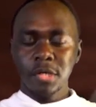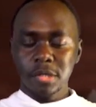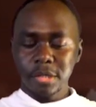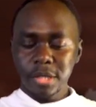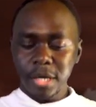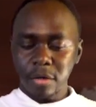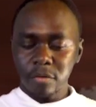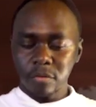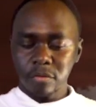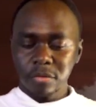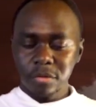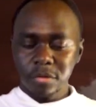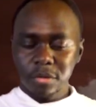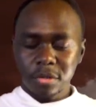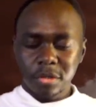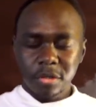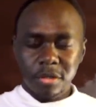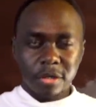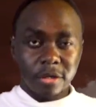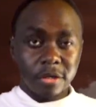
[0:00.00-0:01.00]
Now,
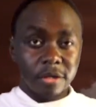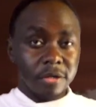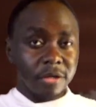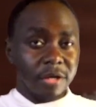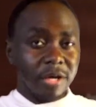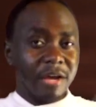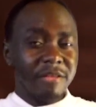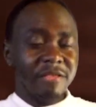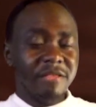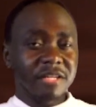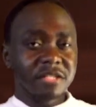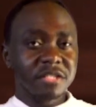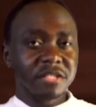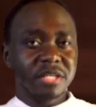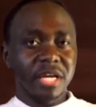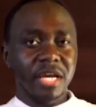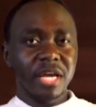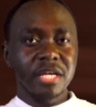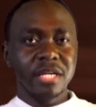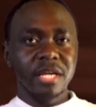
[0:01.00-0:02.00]
in this
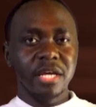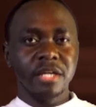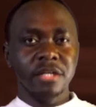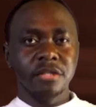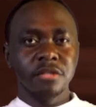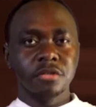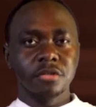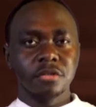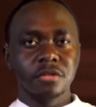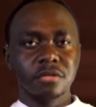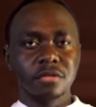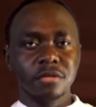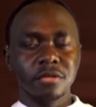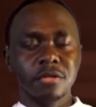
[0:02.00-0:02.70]
day and age,